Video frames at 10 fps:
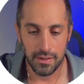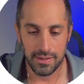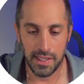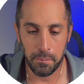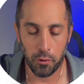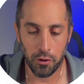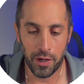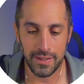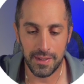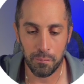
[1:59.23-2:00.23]

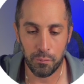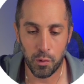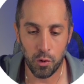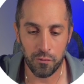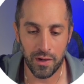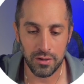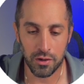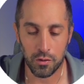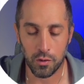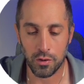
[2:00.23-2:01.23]
depolarizing both
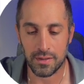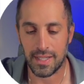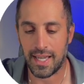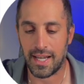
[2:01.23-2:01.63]
ventricles and